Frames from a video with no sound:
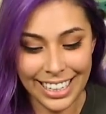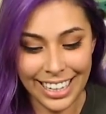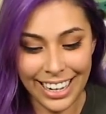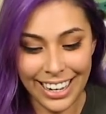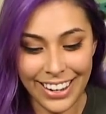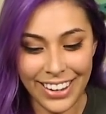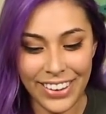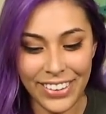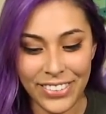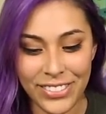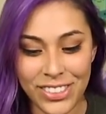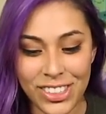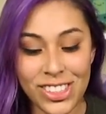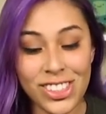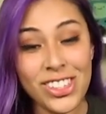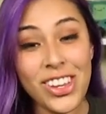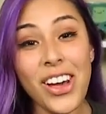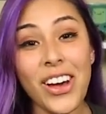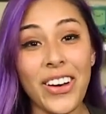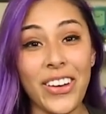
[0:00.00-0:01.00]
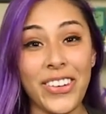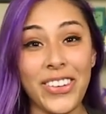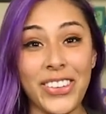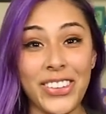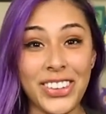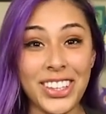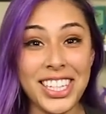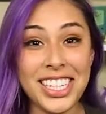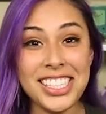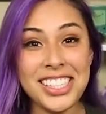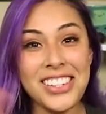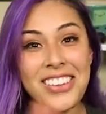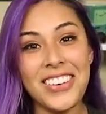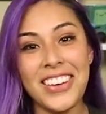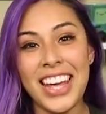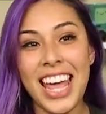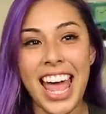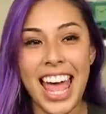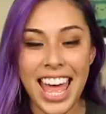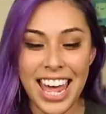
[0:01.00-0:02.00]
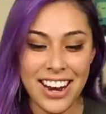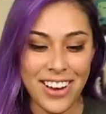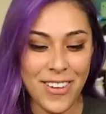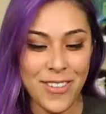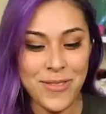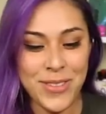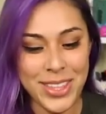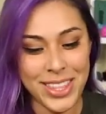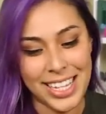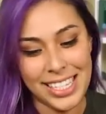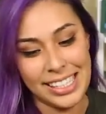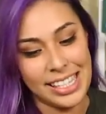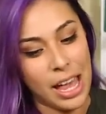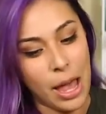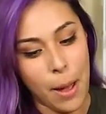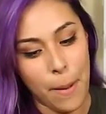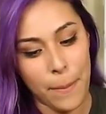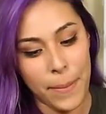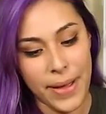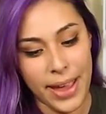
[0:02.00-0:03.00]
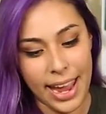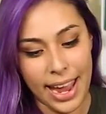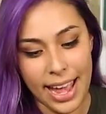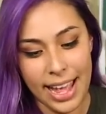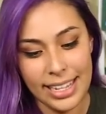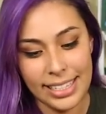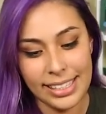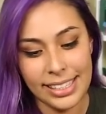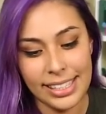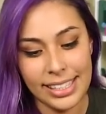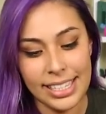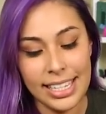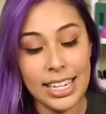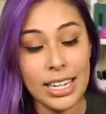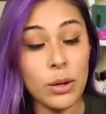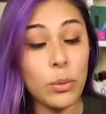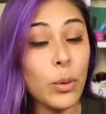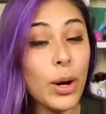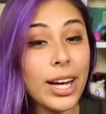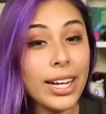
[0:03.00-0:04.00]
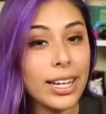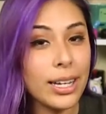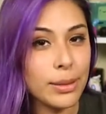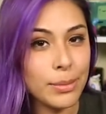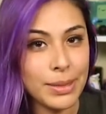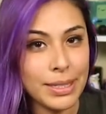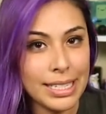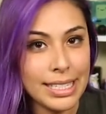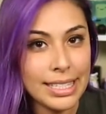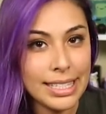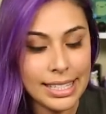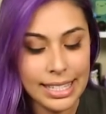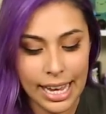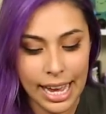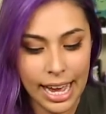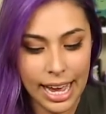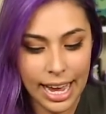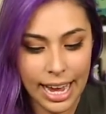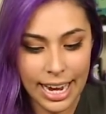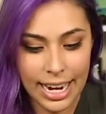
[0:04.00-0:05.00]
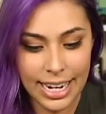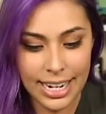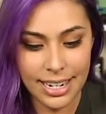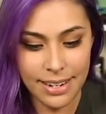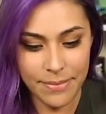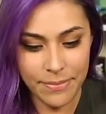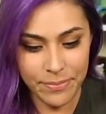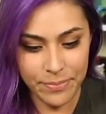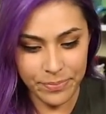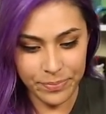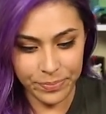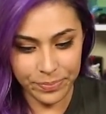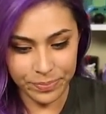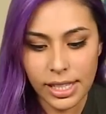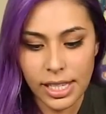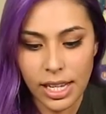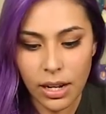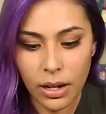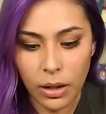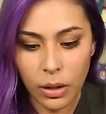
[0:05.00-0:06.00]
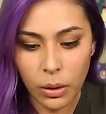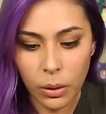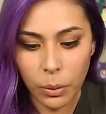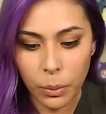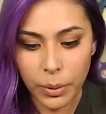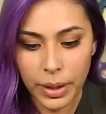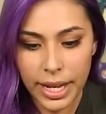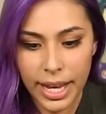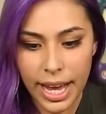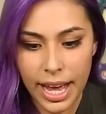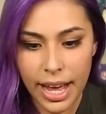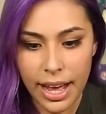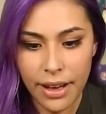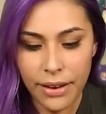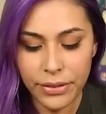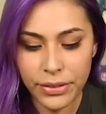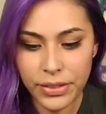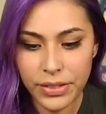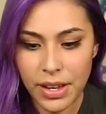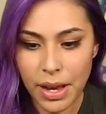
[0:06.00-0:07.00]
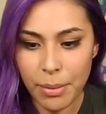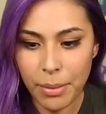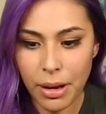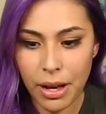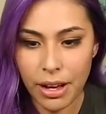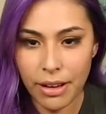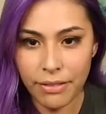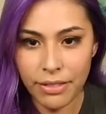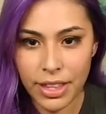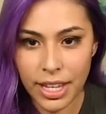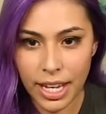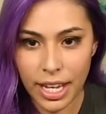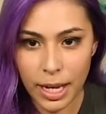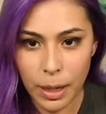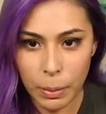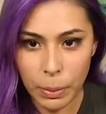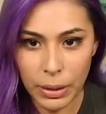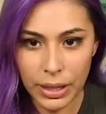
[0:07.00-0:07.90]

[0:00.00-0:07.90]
Um, so let's go ahead, open this up and see what comes inside. So we have some of the